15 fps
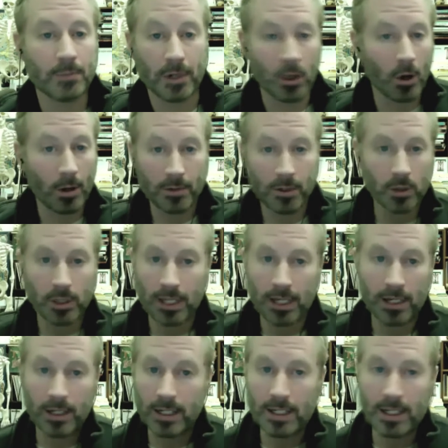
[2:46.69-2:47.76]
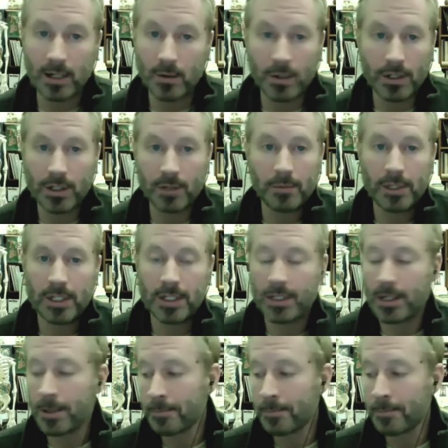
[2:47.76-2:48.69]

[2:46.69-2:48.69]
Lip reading: But no, I'm so glad you asked that question, because